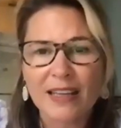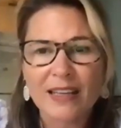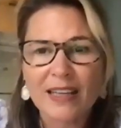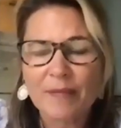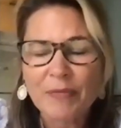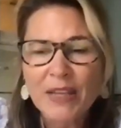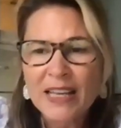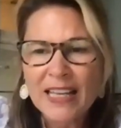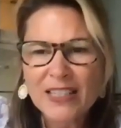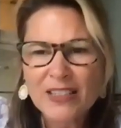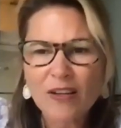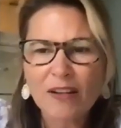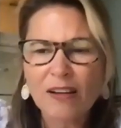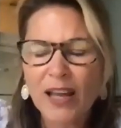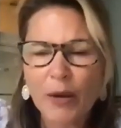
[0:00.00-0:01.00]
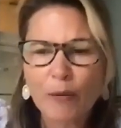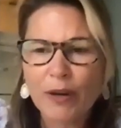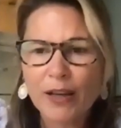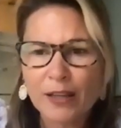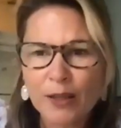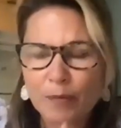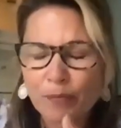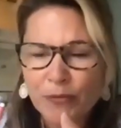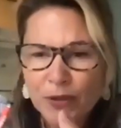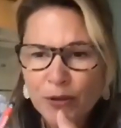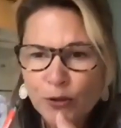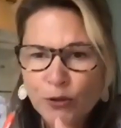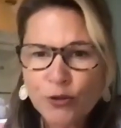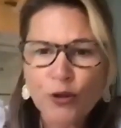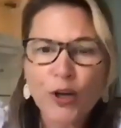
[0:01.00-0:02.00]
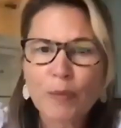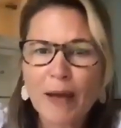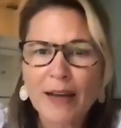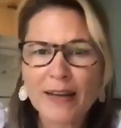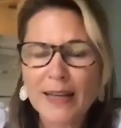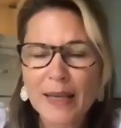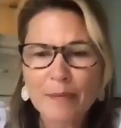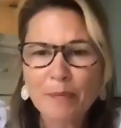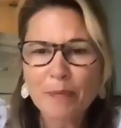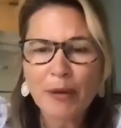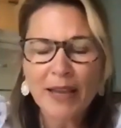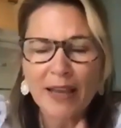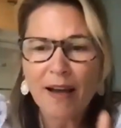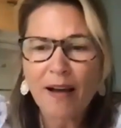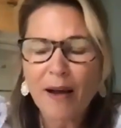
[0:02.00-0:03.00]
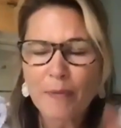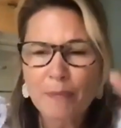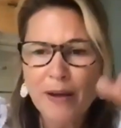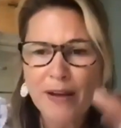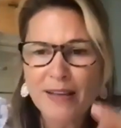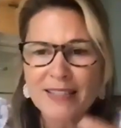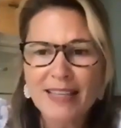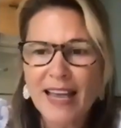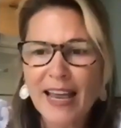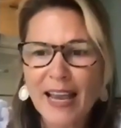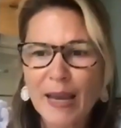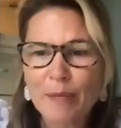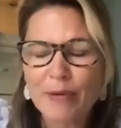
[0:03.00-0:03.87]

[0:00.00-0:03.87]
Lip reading: And it's not like we're going to talk about it in PR per se,